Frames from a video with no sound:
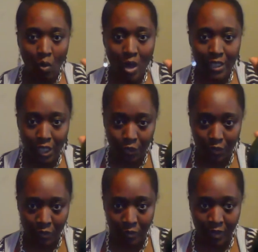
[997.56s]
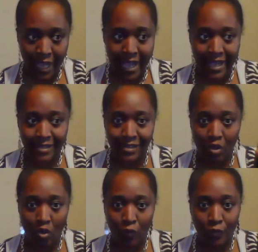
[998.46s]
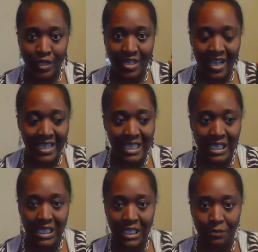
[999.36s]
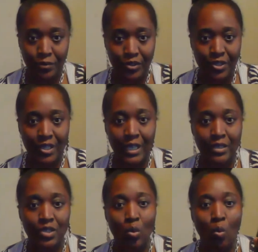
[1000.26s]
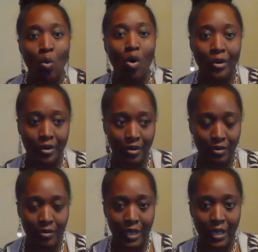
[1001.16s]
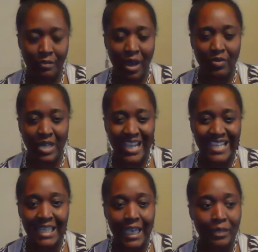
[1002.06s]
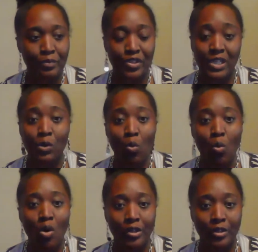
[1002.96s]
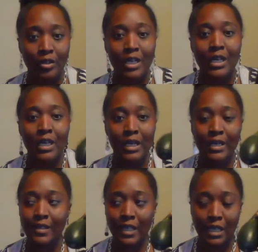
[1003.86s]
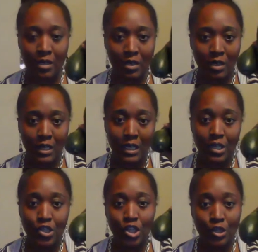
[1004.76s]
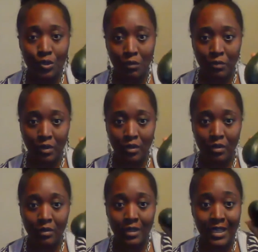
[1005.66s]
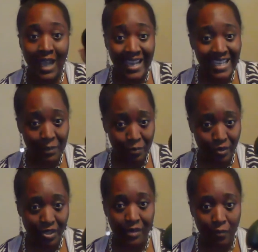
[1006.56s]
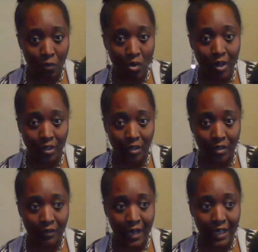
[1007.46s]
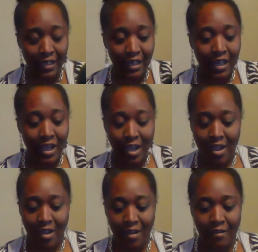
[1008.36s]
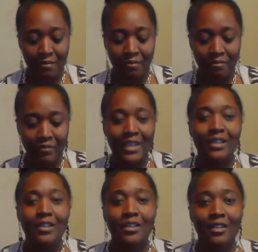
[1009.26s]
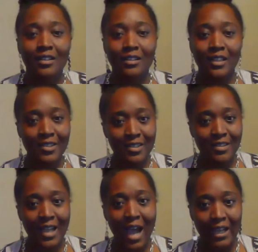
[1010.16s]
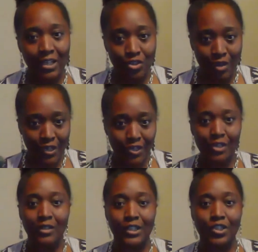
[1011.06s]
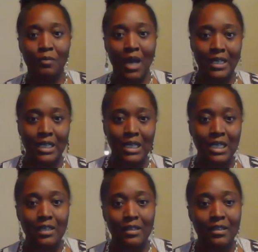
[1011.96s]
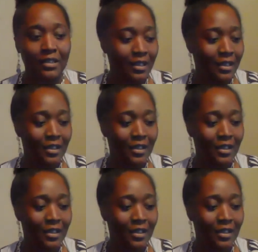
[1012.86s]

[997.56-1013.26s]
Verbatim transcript: One cucumber has over 90% water. Okay, about 98% water is in each cucumber. 98% of water, right? Um, this is the hydration that your body needs.